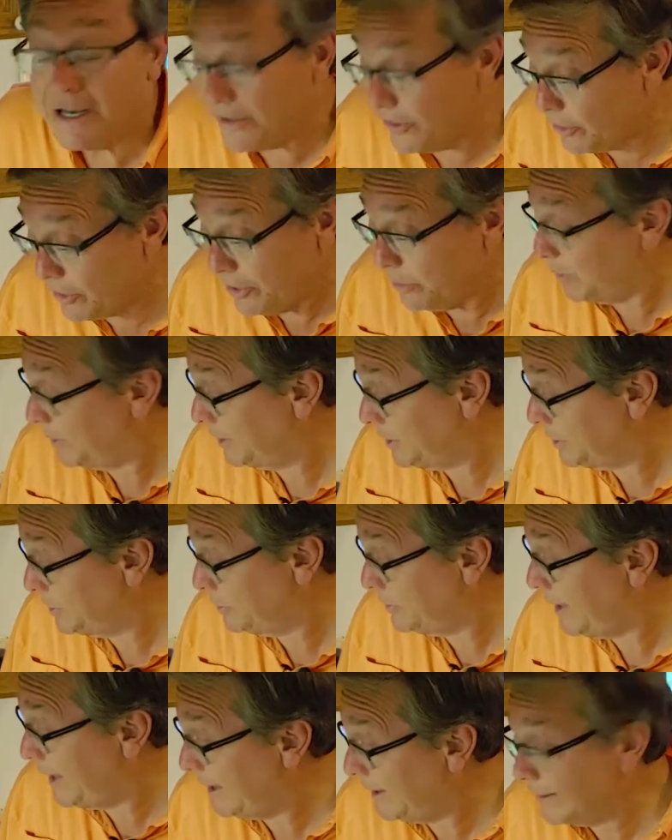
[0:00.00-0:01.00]
and I know you don't want to
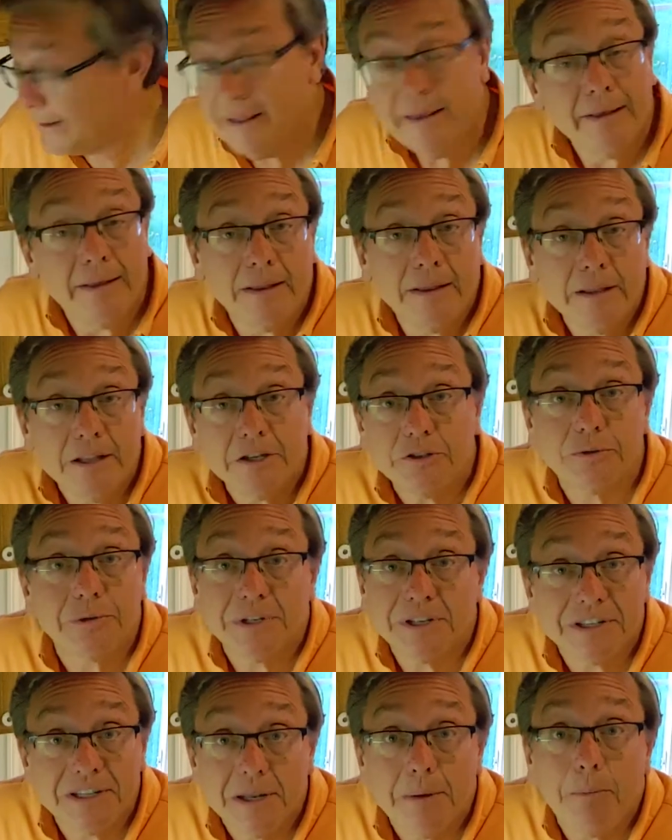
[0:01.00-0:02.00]
do that. This is
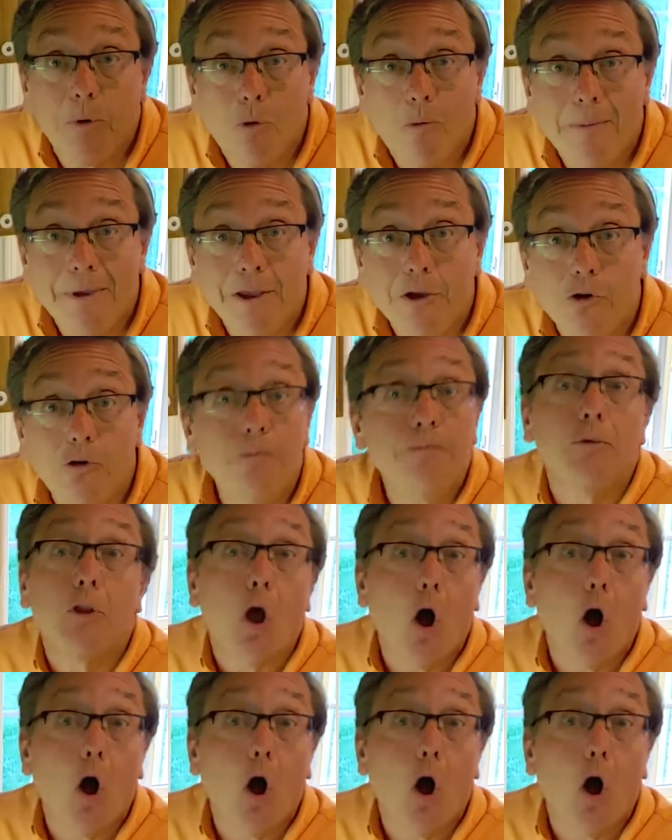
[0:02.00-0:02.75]
a simple meal.